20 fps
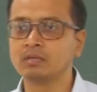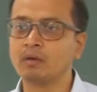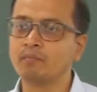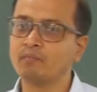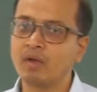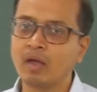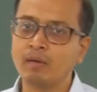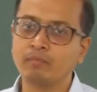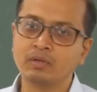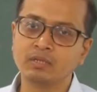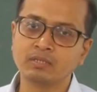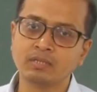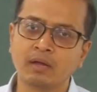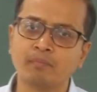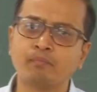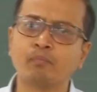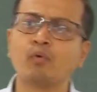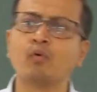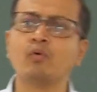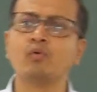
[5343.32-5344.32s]
Some families
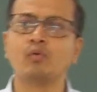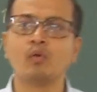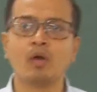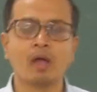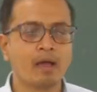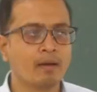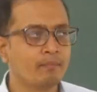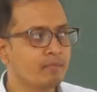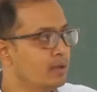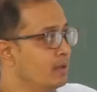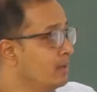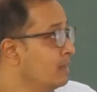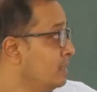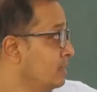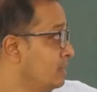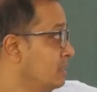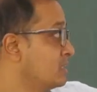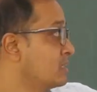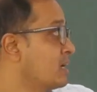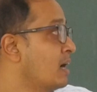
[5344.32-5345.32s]
are prone to have
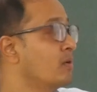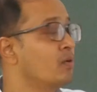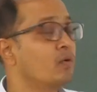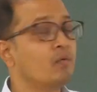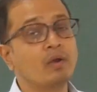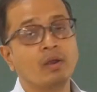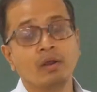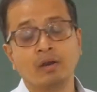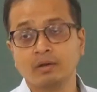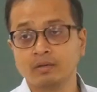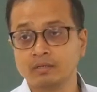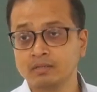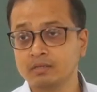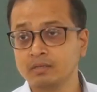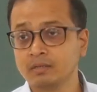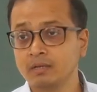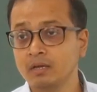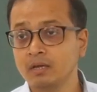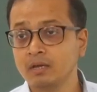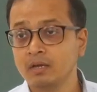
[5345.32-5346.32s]
this kind of error.
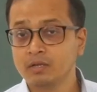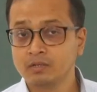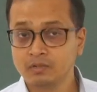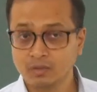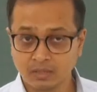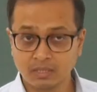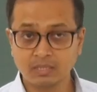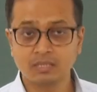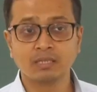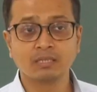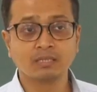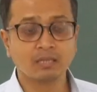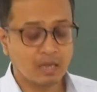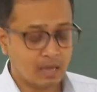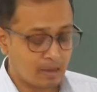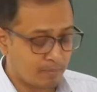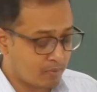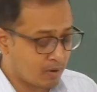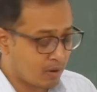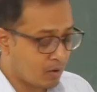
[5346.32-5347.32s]
So this is
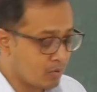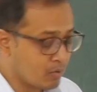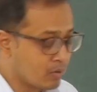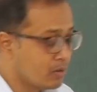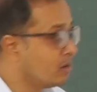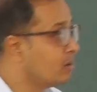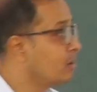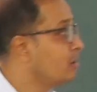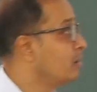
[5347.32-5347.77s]
about